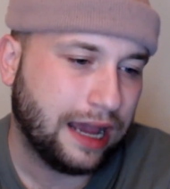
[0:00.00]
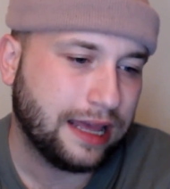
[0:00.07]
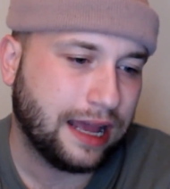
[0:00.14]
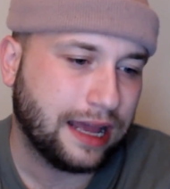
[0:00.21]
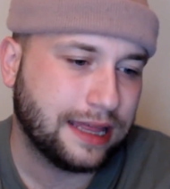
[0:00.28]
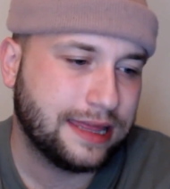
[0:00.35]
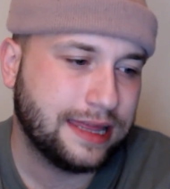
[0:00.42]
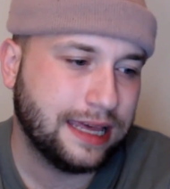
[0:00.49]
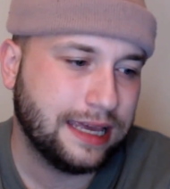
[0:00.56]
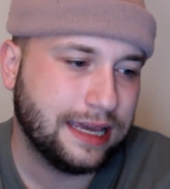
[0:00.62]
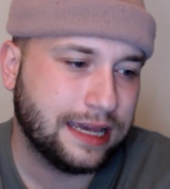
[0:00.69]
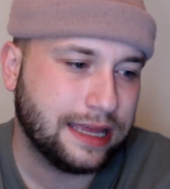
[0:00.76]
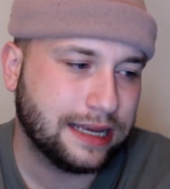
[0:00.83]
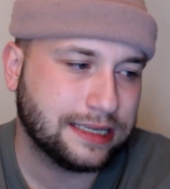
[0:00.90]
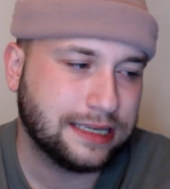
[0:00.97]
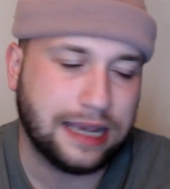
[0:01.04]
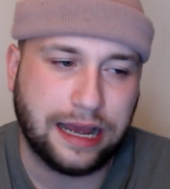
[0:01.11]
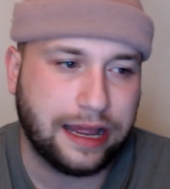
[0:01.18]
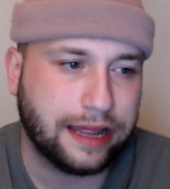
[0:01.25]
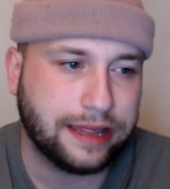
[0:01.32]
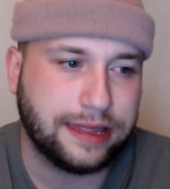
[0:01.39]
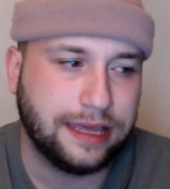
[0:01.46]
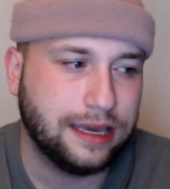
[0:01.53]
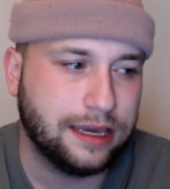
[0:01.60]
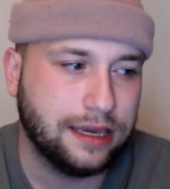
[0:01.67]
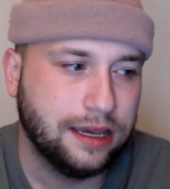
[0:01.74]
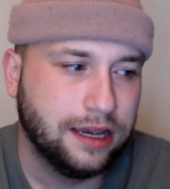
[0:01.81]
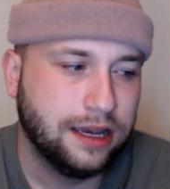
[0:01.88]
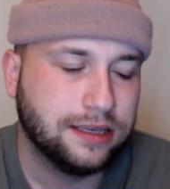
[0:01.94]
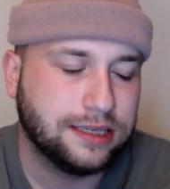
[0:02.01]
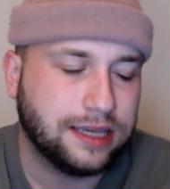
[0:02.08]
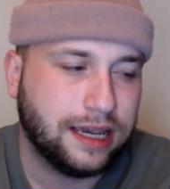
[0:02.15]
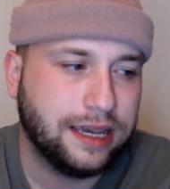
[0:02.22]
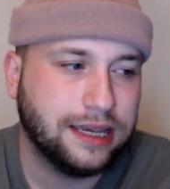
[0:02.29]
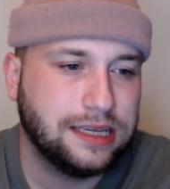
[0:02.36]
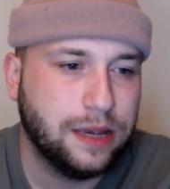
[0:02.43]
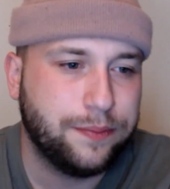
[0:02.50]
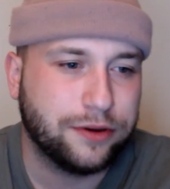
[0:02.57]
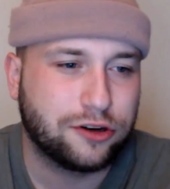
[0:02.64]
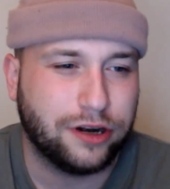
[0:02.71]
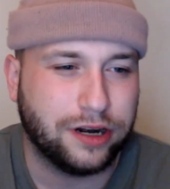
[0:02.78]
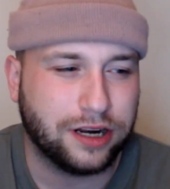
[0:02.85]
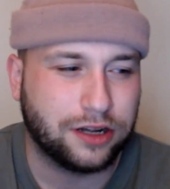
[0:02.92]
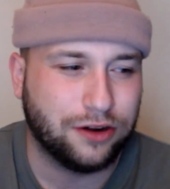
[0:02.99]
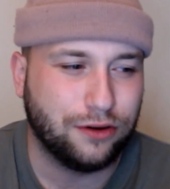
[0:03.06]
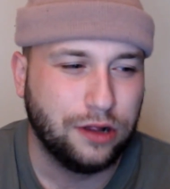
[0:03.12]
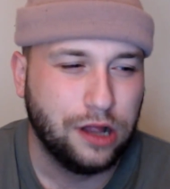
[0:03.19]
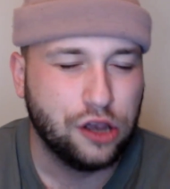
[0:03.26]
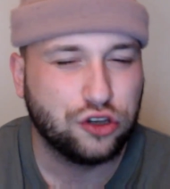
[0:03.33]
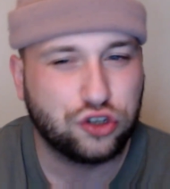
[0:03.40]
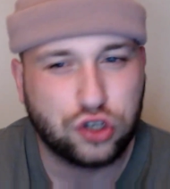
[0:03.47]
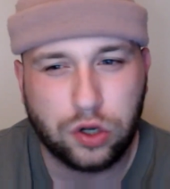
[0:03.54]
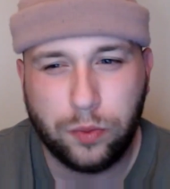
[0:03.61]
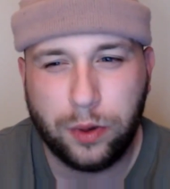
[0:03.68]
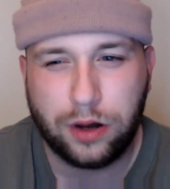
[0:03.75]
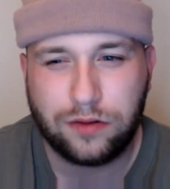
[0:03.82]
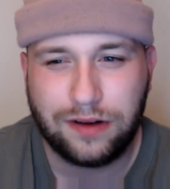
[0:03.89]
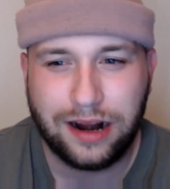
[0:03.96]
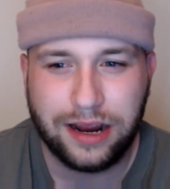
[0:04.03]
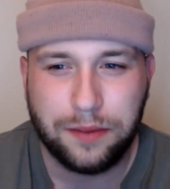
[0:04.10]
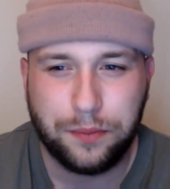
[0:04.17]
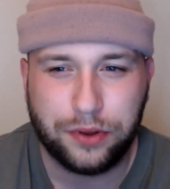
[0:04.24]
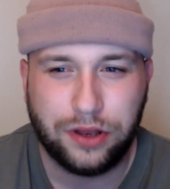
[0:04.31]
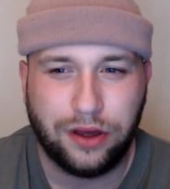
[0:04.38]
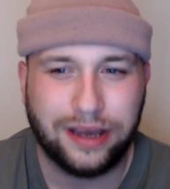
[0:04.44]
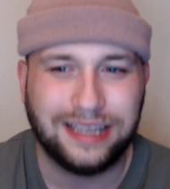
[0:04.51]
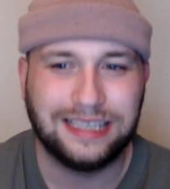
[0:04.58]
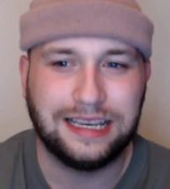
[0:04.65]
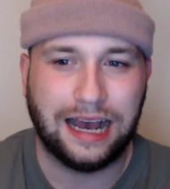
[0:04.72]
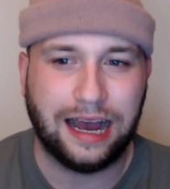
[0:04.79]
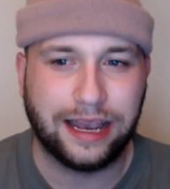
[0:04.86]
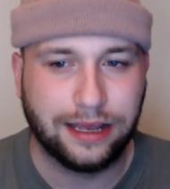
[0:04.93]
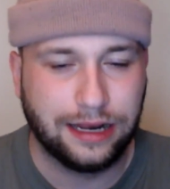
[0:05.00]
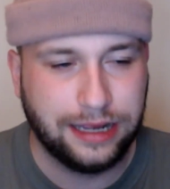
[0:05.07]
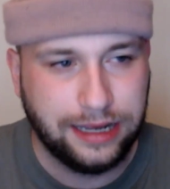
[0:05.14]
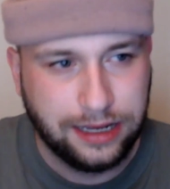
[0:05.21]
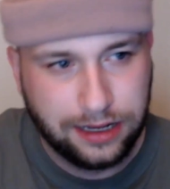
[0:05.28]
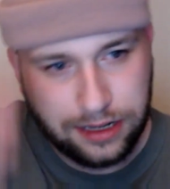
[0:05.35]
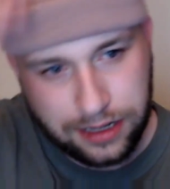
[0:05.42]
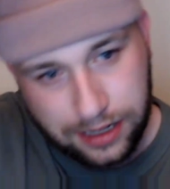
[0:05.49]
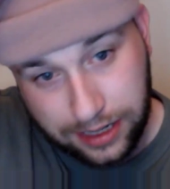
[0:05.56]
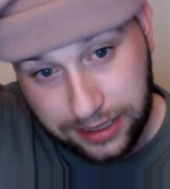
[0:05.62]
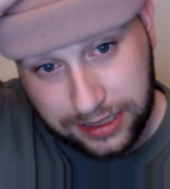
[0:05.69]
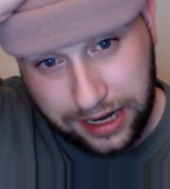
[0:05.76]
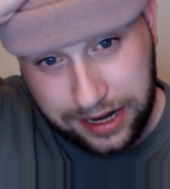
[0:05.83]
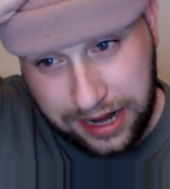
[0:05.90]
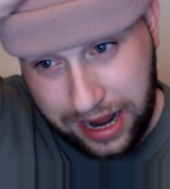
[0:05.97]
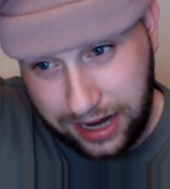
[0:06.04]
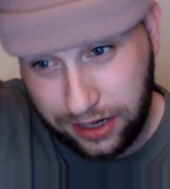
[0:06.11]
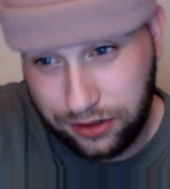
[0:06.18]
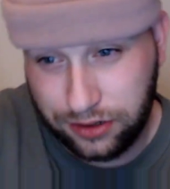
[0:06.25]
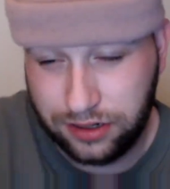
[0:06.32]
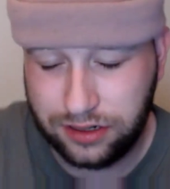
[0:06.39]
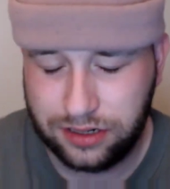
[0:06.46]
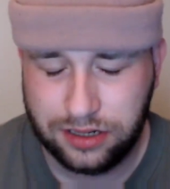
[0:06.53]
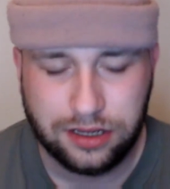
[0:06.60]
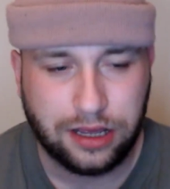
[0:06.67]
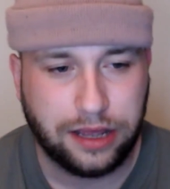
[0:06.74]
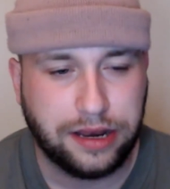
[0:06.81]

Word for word: I, I think that's it. I, I think saying it's hypocritical, somewhat right, but not entirely. Is it a net good, a